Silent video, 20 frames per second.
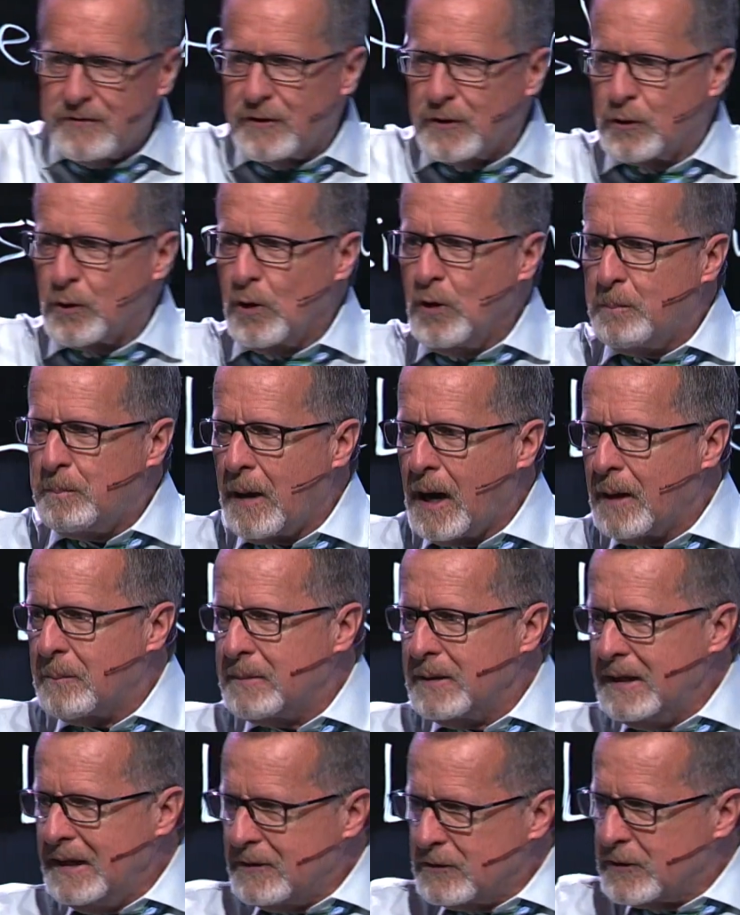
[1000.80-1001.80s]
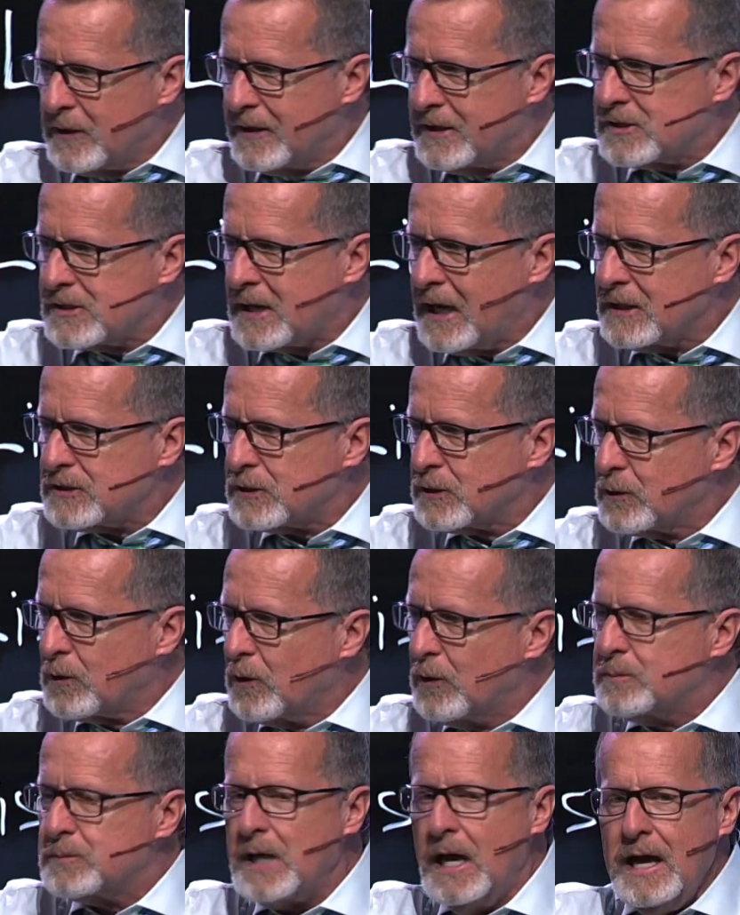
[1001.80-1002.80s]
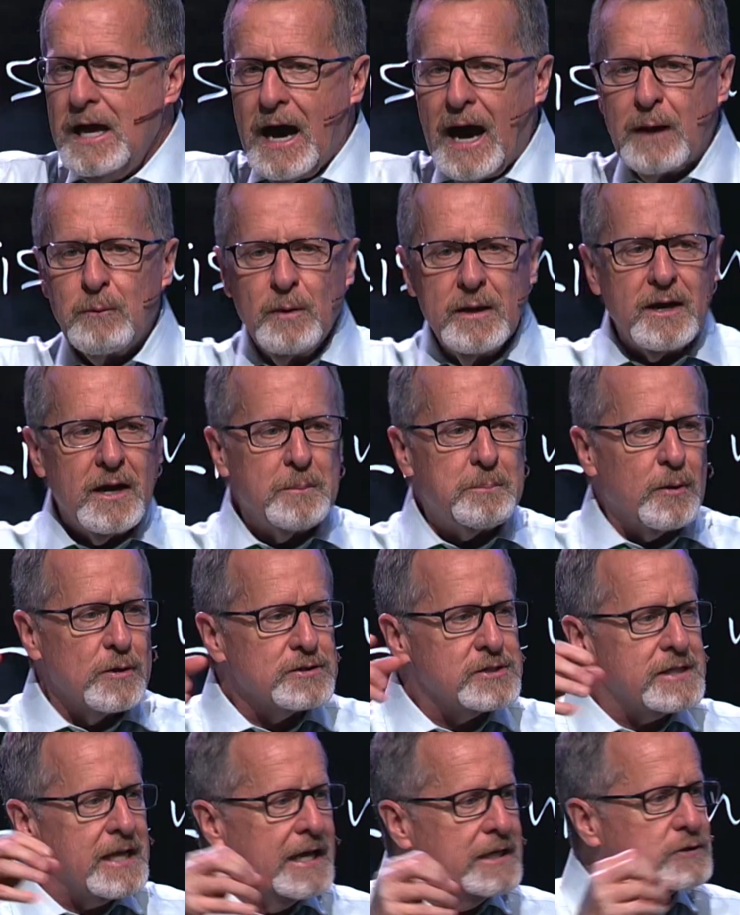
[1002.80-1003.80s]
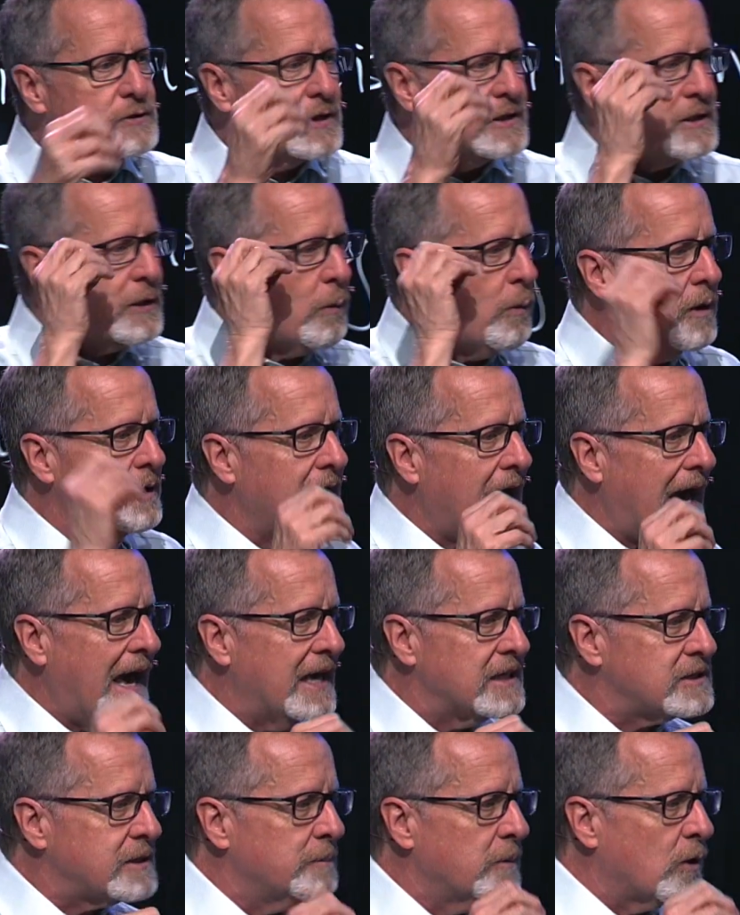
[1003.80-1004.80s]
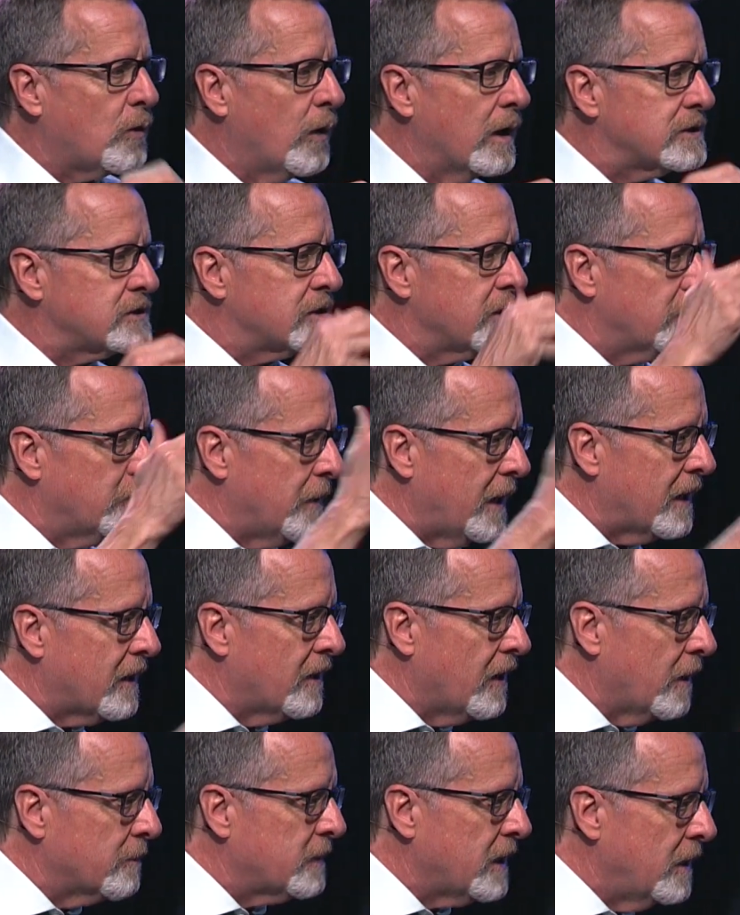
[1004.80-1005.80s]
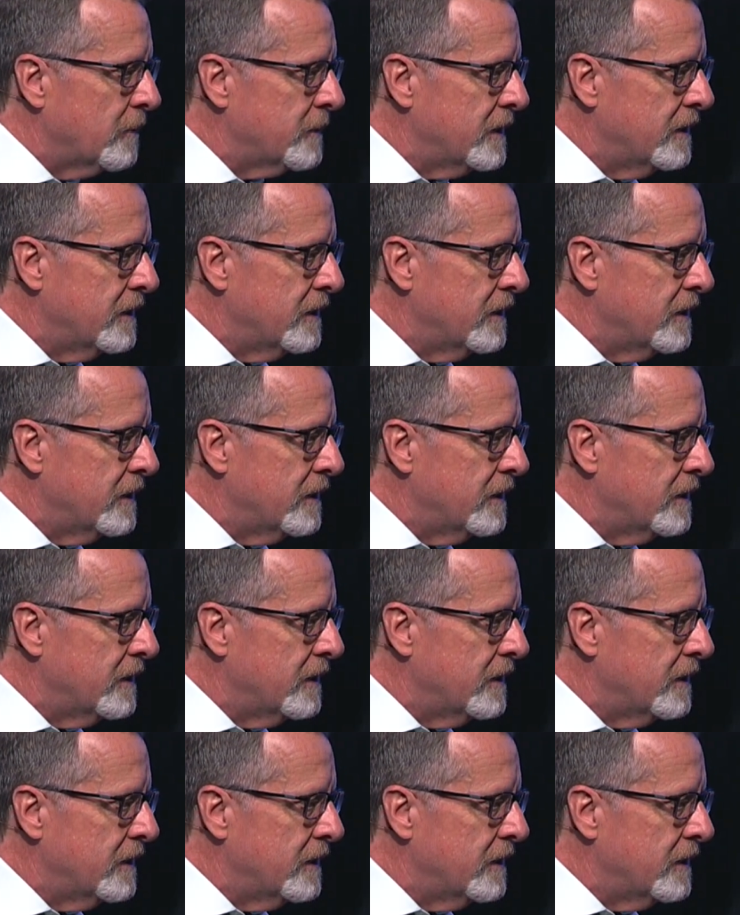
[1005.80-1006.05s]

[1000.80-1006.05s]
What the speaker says: the group up into discussion groups, I went up on stage because I wanted to ask him a question about an upcoming